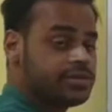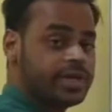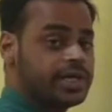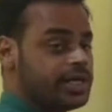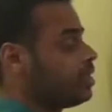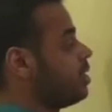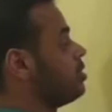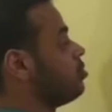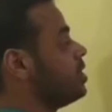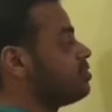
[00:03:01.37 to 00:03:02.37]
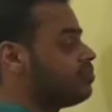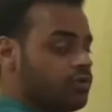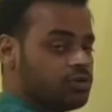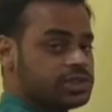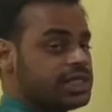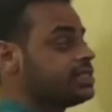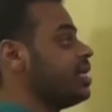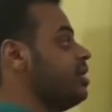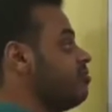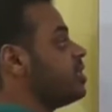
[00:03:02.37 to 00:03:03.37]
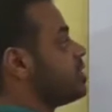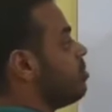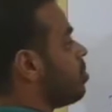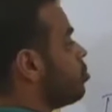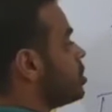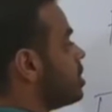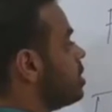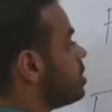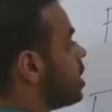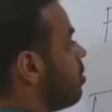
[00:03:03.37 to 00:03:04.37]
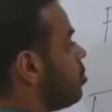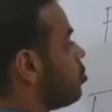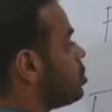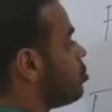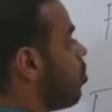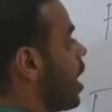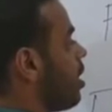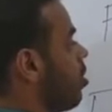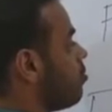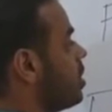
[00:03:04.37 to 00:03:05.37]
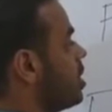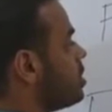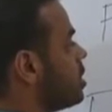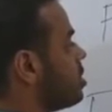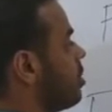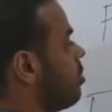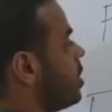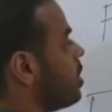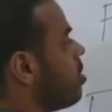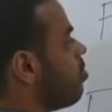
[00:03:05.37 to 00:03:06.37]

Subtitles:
is dependent? So this force is inversely proportional this time to the square of the distance between the